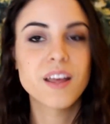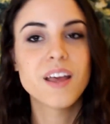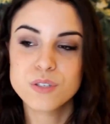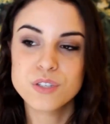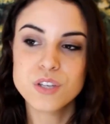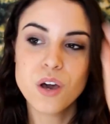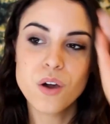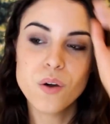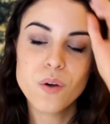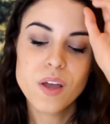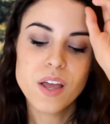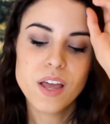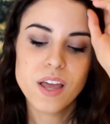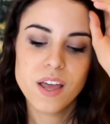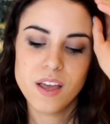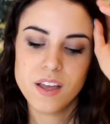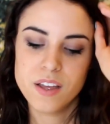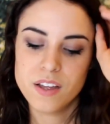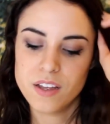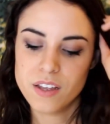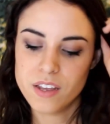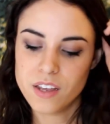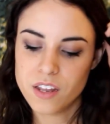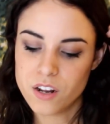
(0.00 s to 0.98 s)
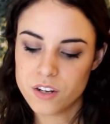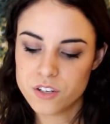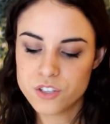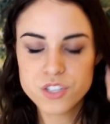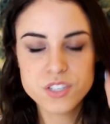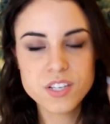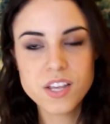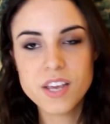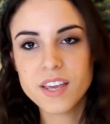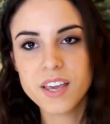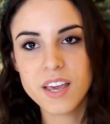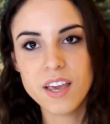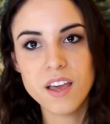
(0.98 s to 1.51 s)
So, you know, just
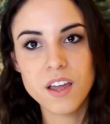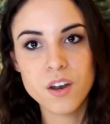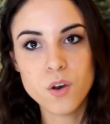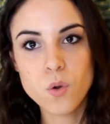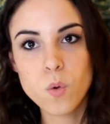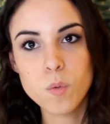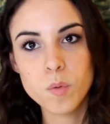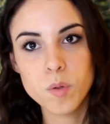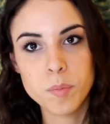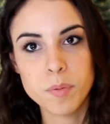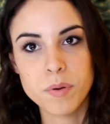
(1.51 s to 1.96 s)
like a normal